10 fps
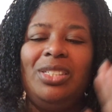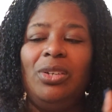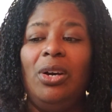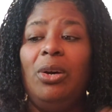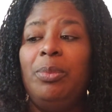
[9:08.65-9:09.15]
So
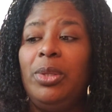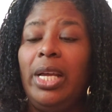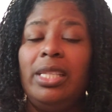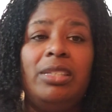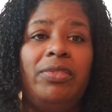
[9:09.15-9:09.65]
I hope you
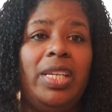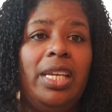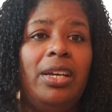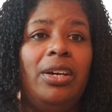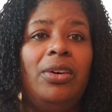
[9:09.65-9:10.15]
like this
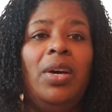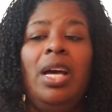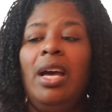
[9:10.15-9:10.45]
video.